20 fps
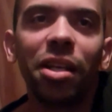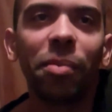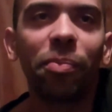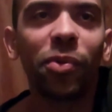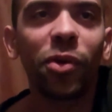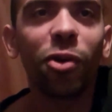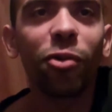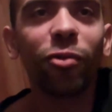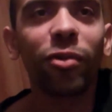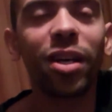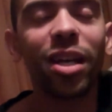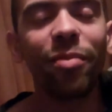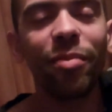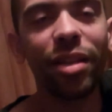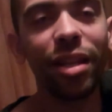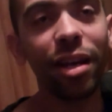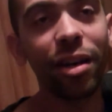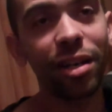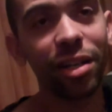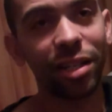the program
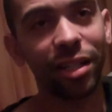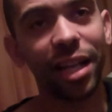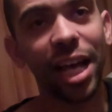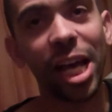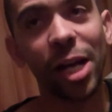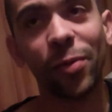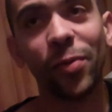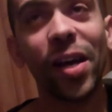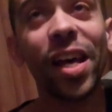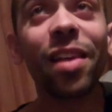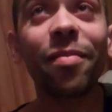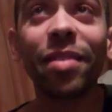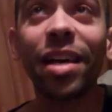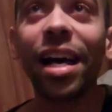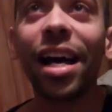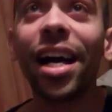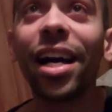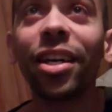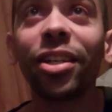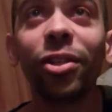and they're just like right
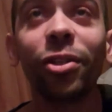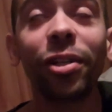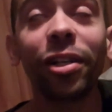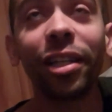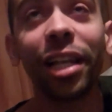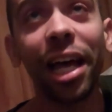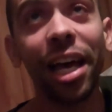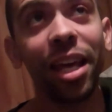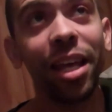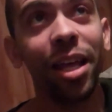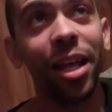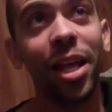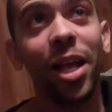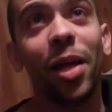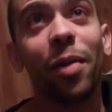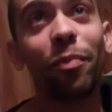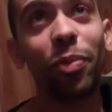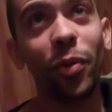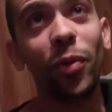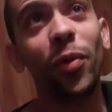behind you. They're like,
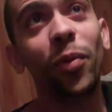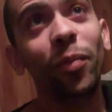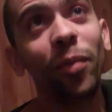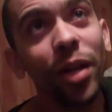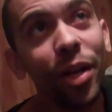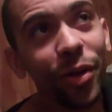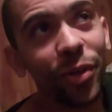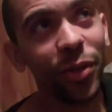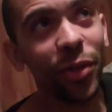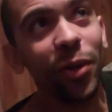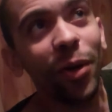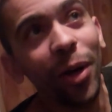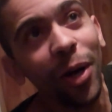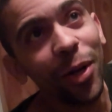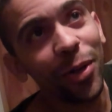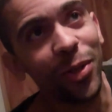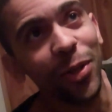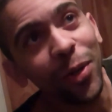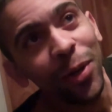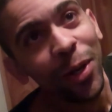boom, do,
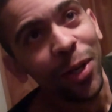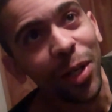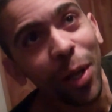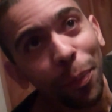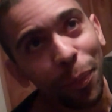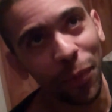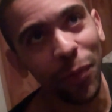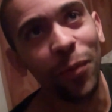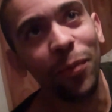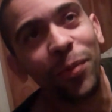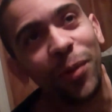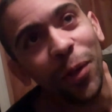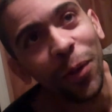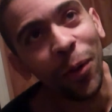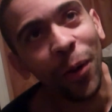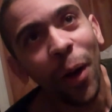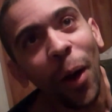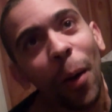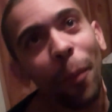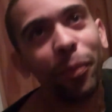do, do, boom,
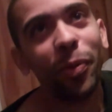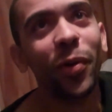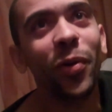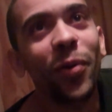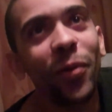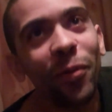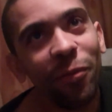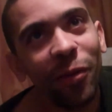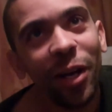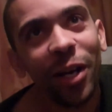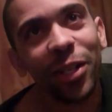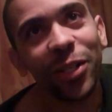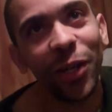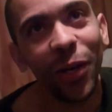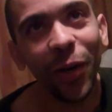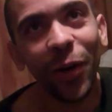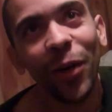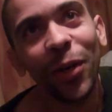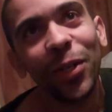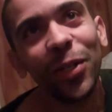do, boom,
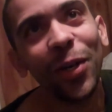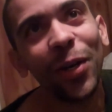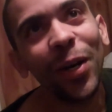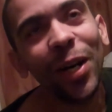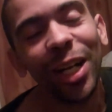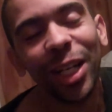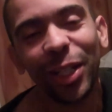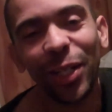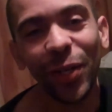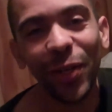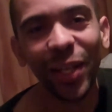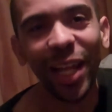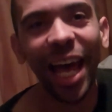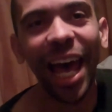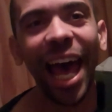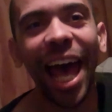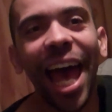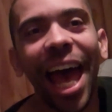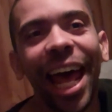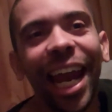do, do, do
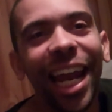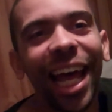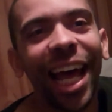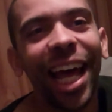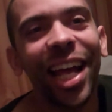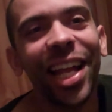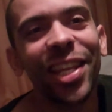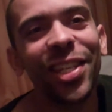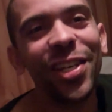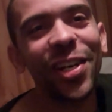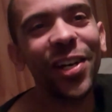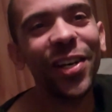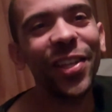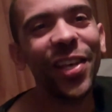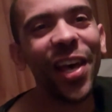that, do